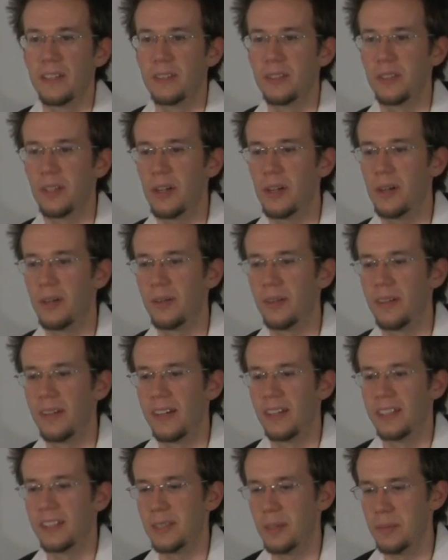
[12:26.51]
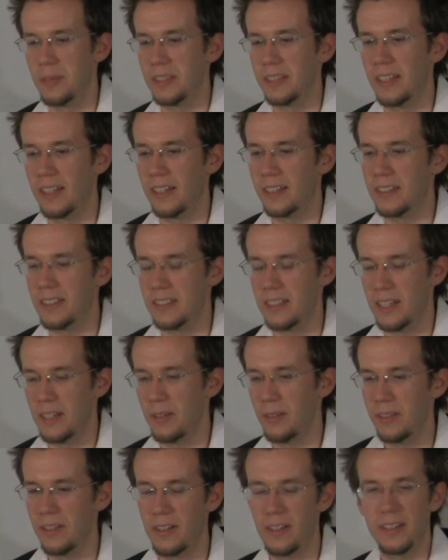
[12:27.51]
So someone's like, does
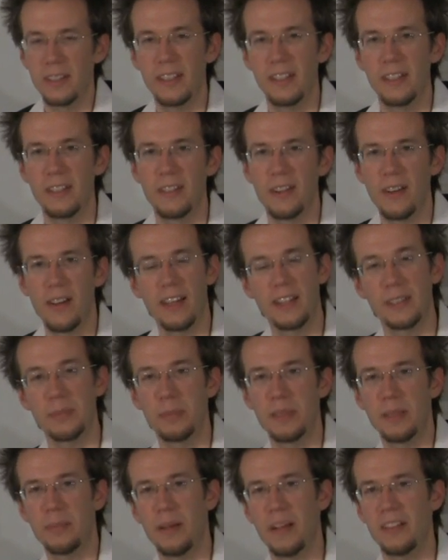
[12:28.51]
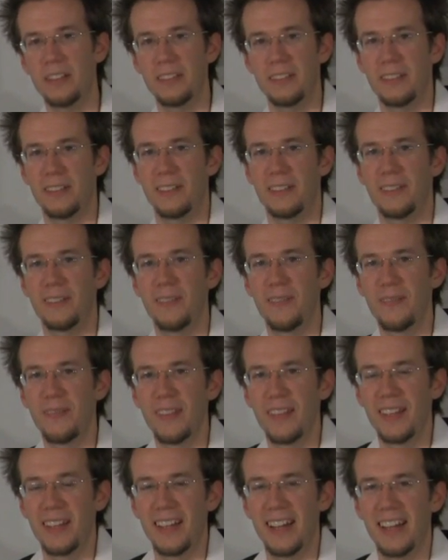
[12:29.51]
anyone on here know how to speak Python?
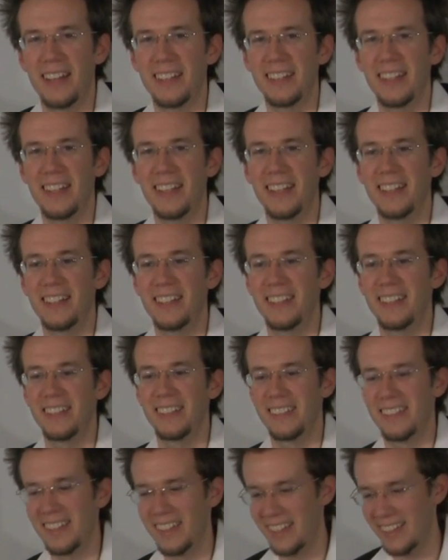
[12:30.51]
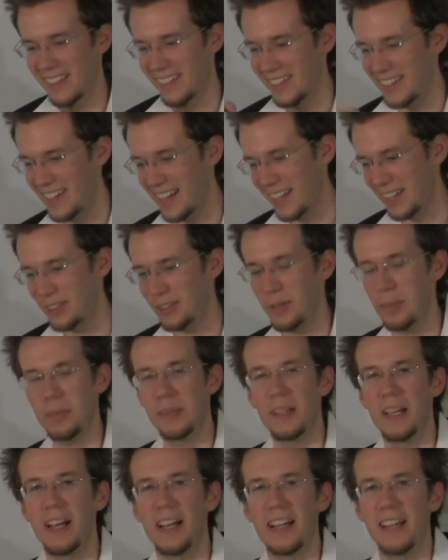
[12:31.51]
And then the next
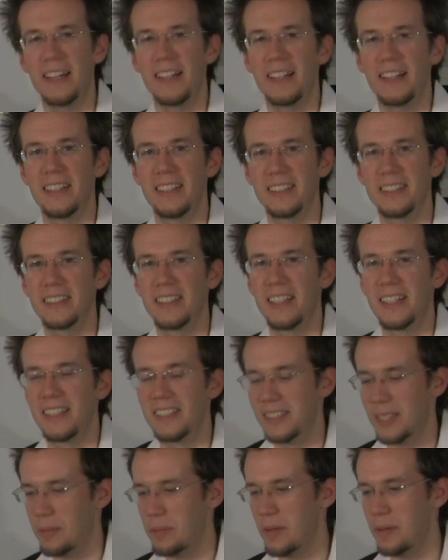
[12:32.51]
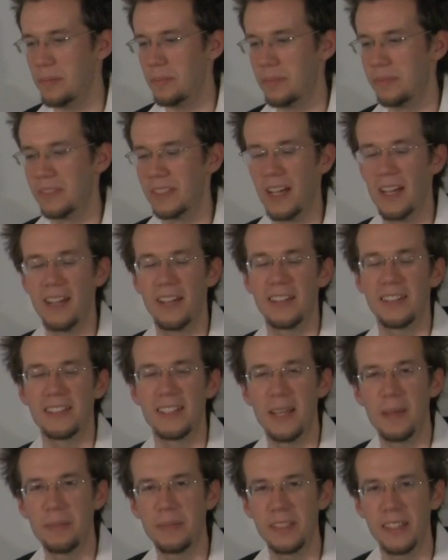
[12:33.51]
reply is someone
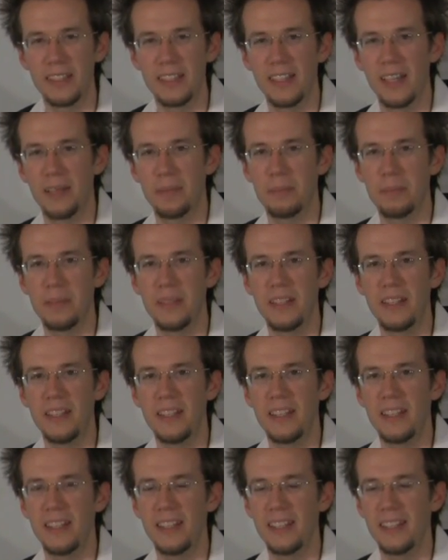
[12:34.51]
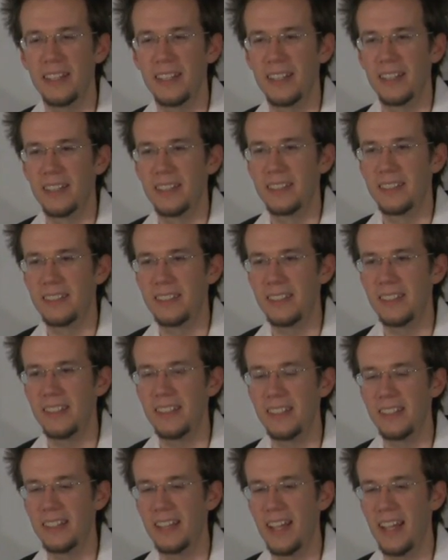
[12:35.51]
types in P
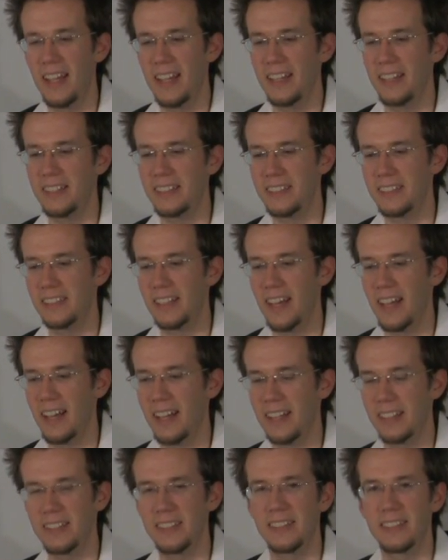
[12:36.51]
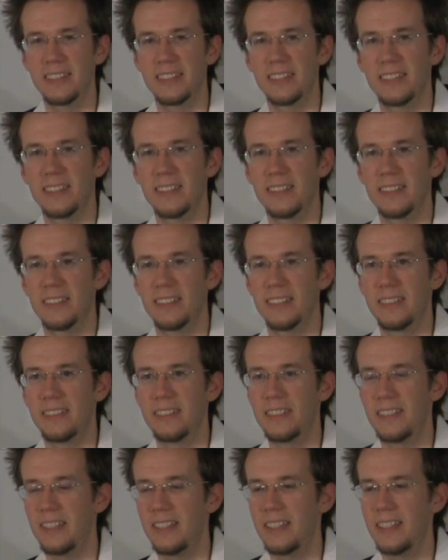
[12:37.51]
T H S
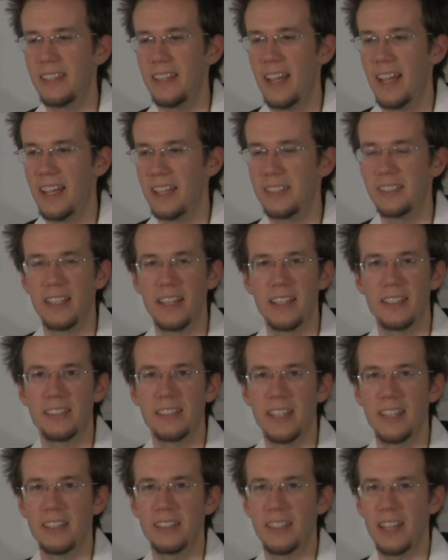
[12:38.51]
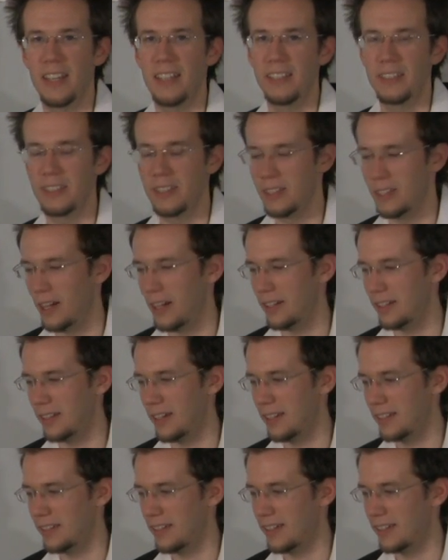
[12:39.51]
T H H H H
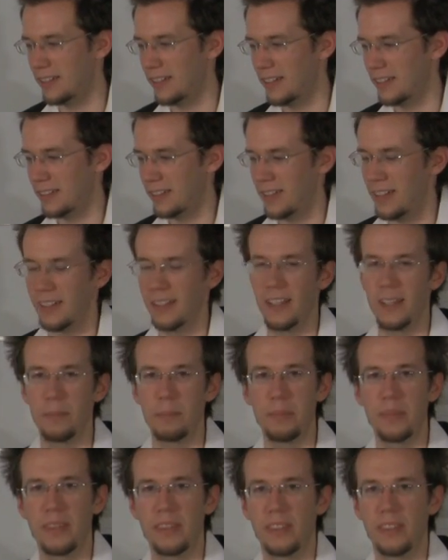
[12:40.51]
like